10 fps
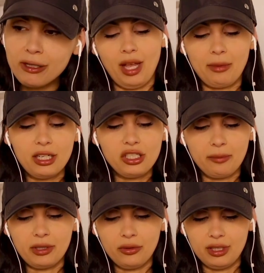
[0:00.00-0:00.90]
I'm gonna
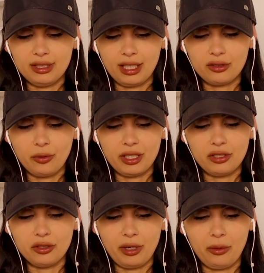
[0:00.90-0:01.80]
jump into these next
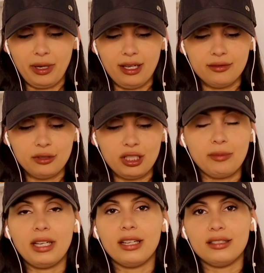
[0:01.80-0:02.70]
questions right away just
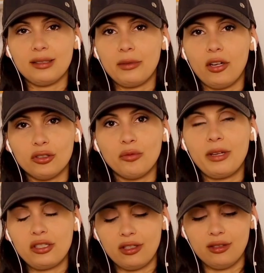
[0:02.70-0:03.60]
because someone also
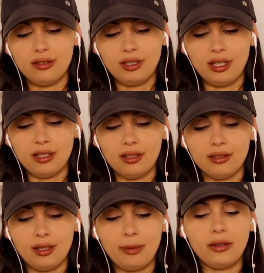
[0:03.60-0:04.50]
mentioned
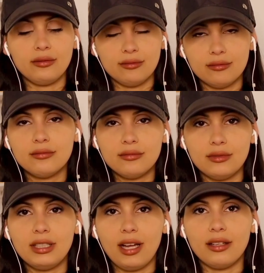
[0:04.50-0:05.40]
about
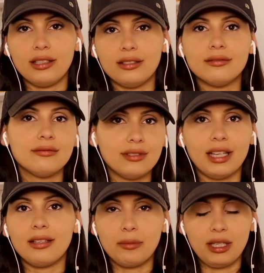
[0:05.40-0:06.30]
Italian,
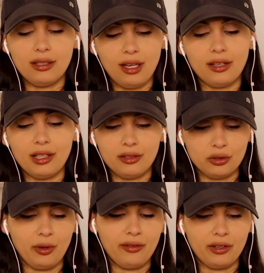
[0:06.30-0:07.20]
like being Italian,
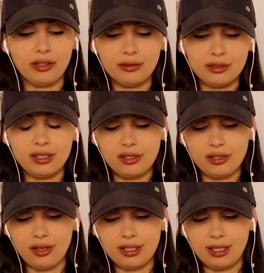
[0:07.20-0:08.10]
so I figured since it's
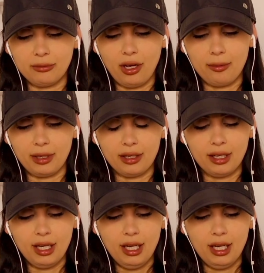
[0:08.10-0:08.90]
on the same topic.